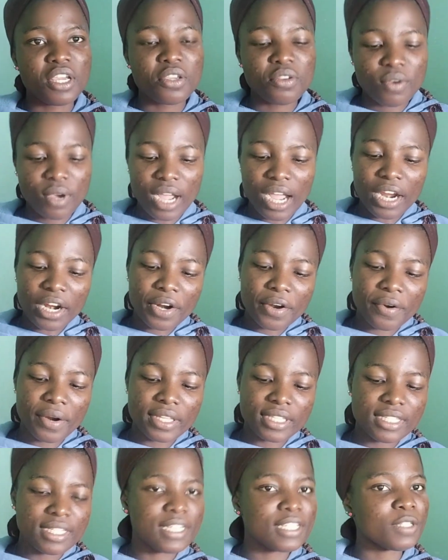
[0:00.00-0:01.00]
You can't
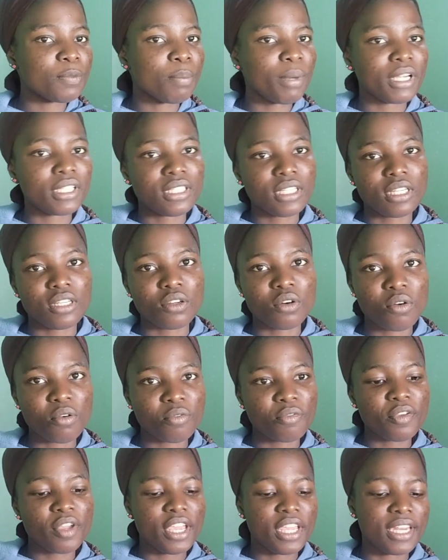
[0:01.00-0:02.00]
create this pattern
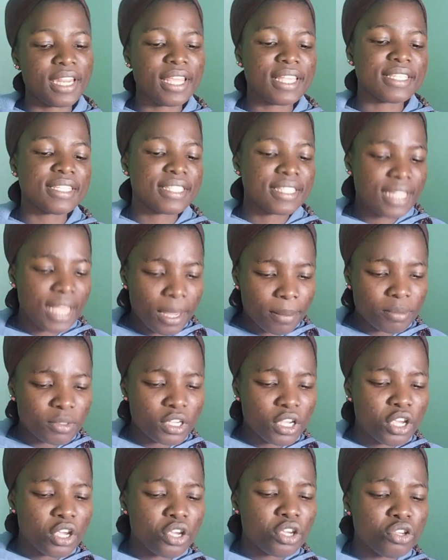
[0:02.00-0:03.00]
off it,
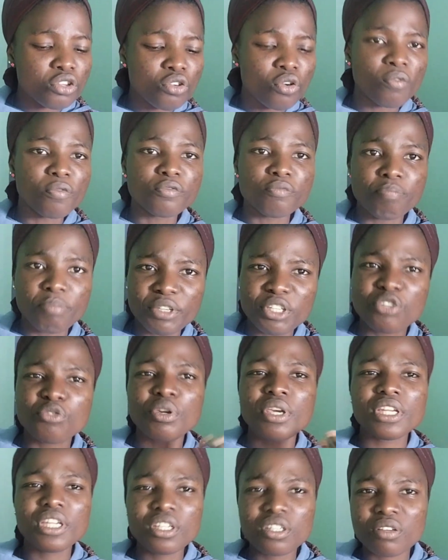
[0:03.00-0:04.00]
except you've been
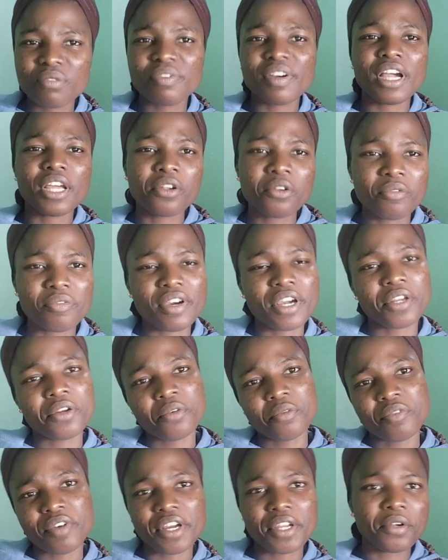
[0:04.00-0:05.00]
doing it over and over and
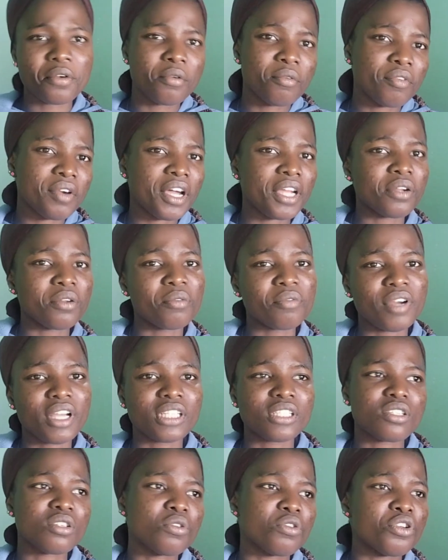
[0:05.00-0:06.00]
over and over and
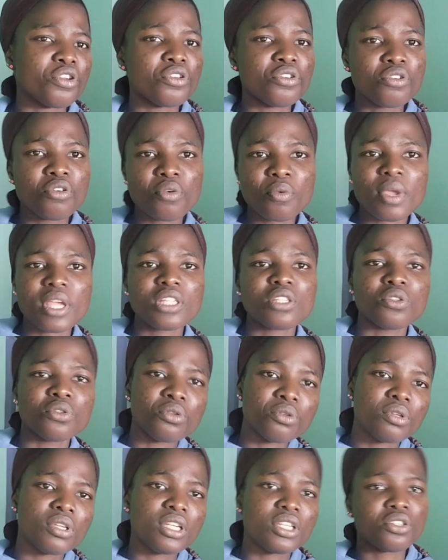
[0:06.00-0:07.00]
over, so you know where to
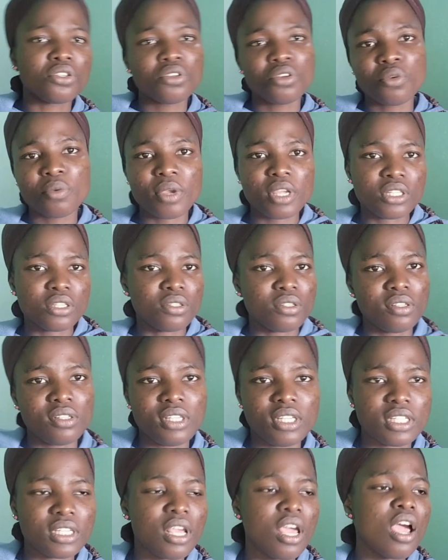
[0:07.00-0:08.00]
do this, you know where to do
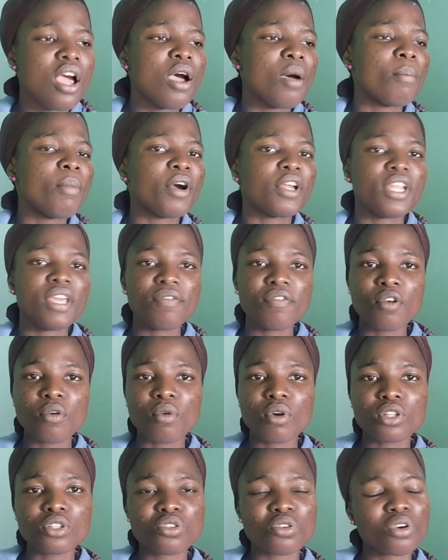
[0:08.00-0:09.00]
this. But if you
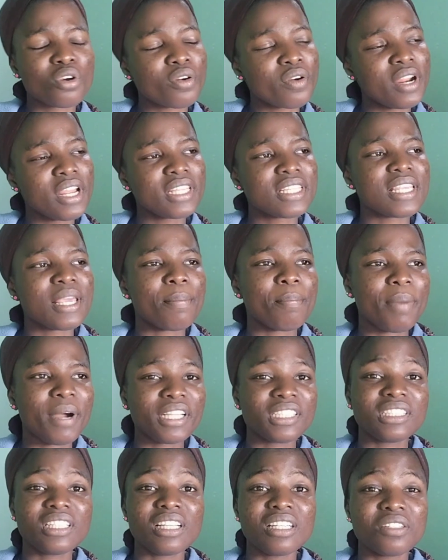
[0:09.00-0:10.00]
want to create a
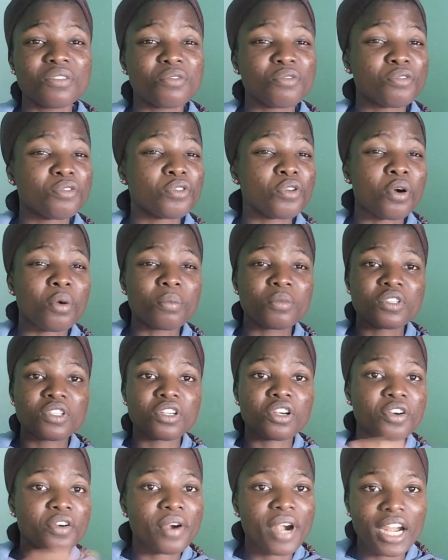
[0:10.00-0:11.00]
pattern from
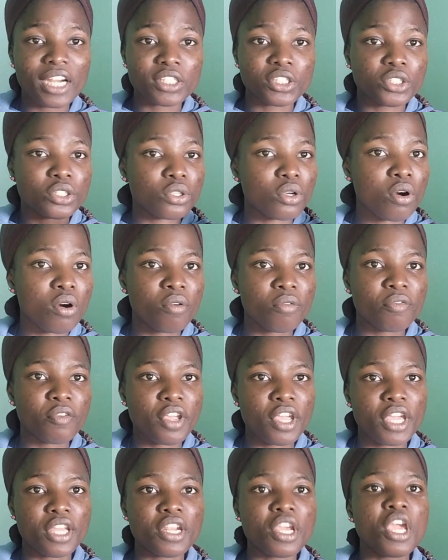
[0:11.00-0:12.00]
scratch off
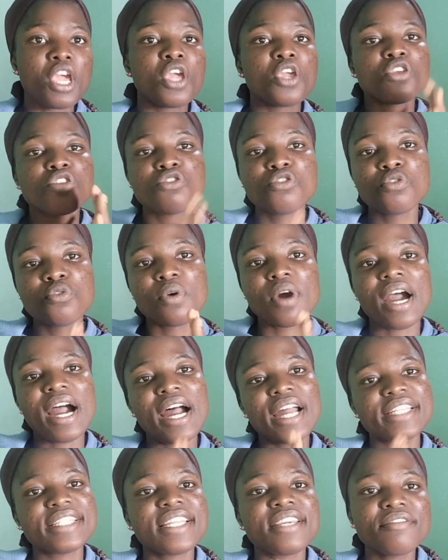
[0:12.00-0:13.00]
it, you
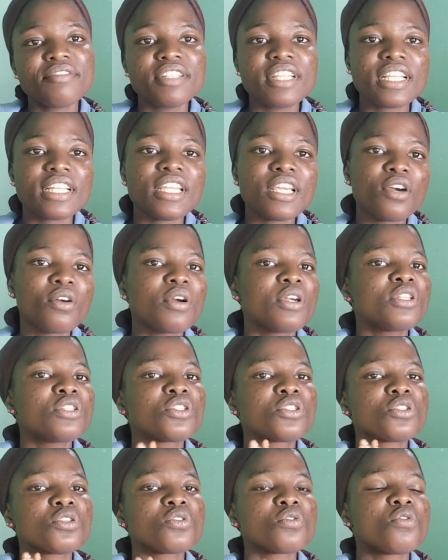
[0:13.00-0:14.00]
are definitely
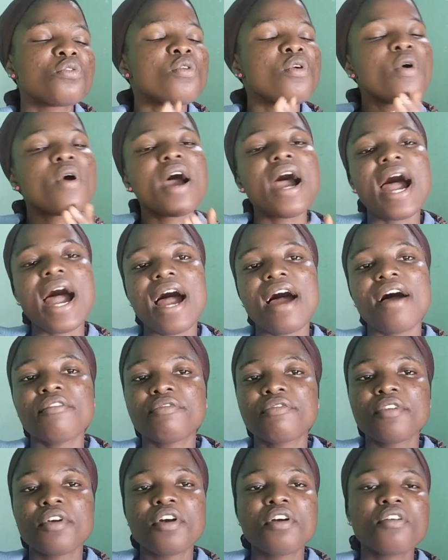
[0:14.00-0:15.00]
going to
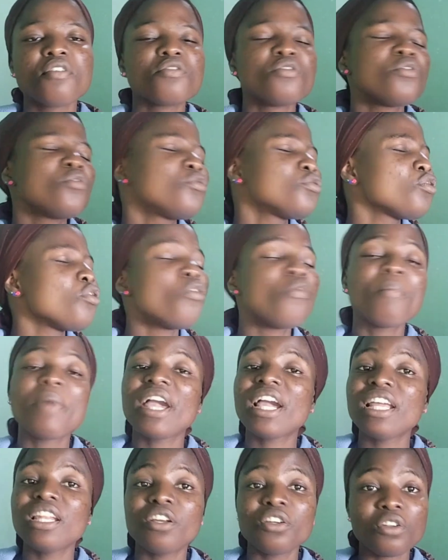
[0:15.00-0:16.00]
have you
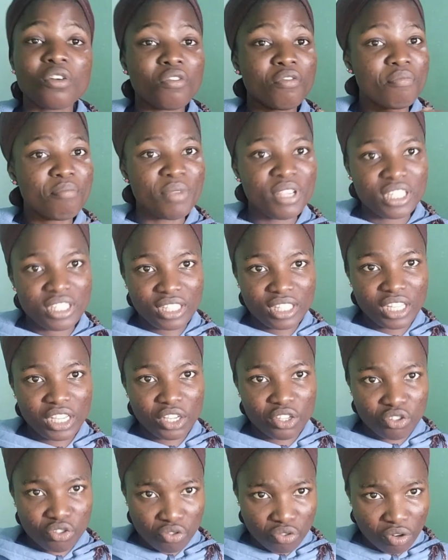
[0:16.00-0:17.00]
make a lot of
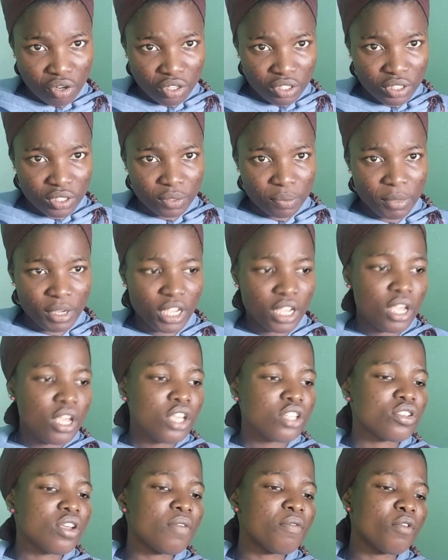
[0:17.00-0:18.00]
mistakes, trust me.
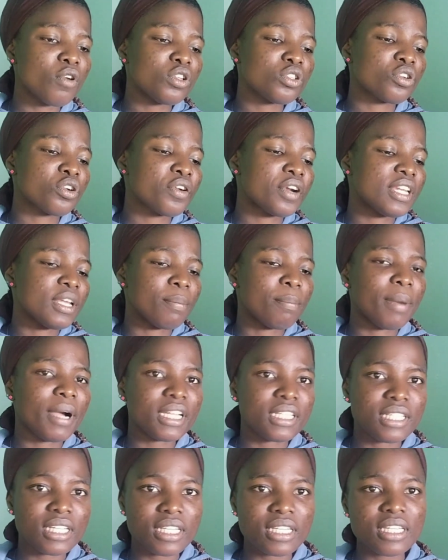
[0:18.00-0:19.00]
So if you want to create a
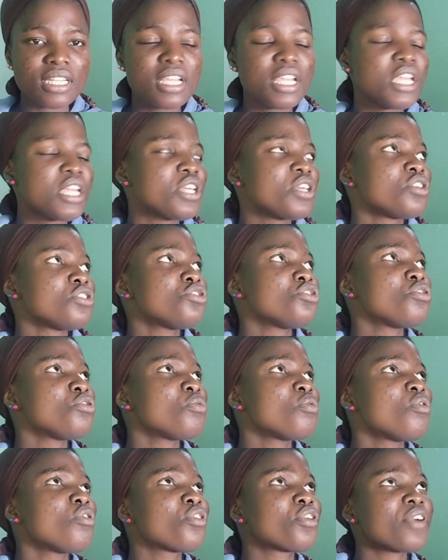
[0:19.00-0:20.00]
pattern,
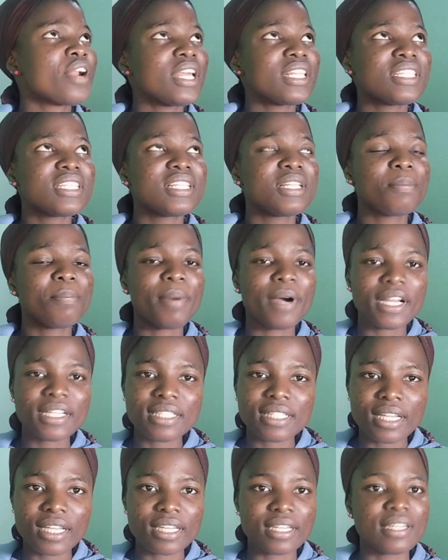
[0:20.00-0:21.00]
you will create the
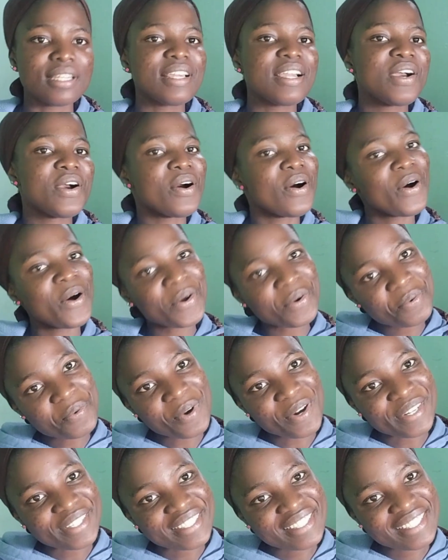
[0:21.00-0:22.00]
pattern on
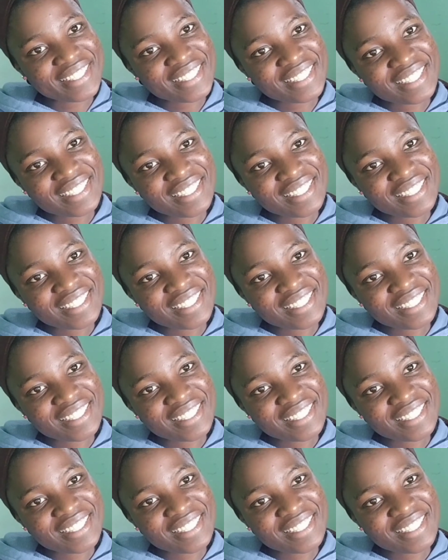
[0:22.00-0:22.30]
what?